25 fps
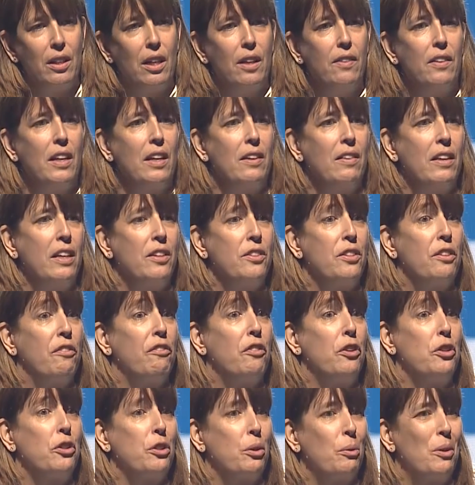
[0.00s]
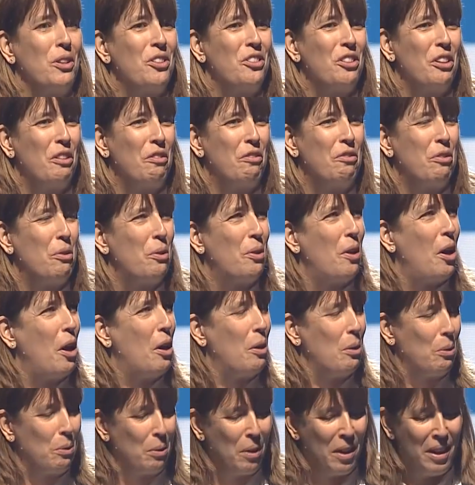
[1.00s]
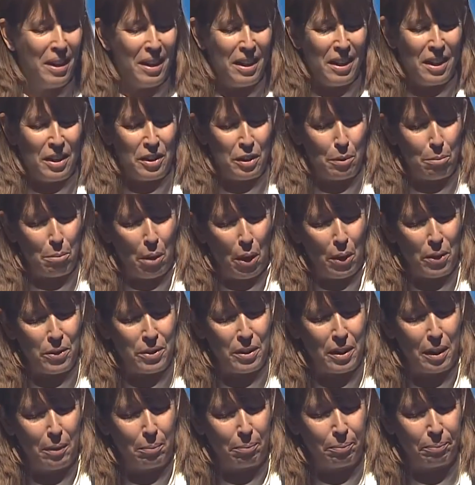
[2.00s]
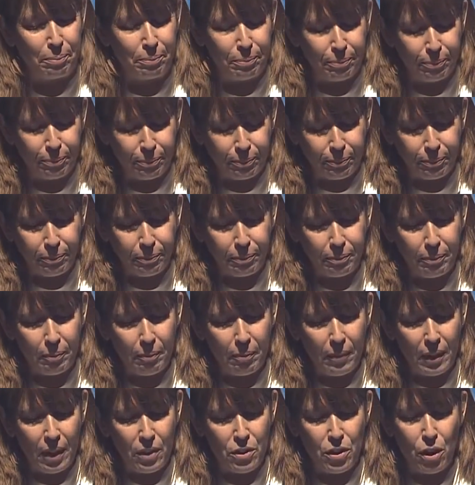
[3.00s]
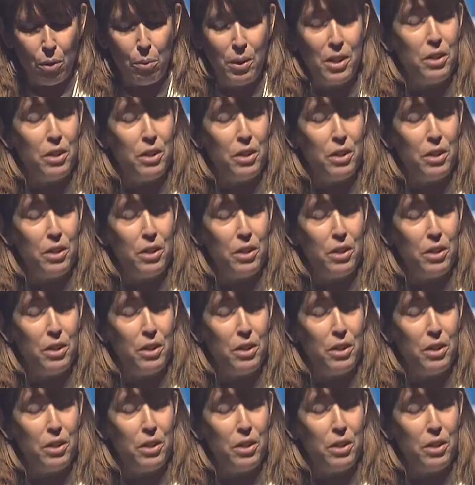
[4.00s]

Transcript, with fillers: and then there's the first question for the whole symposium. So when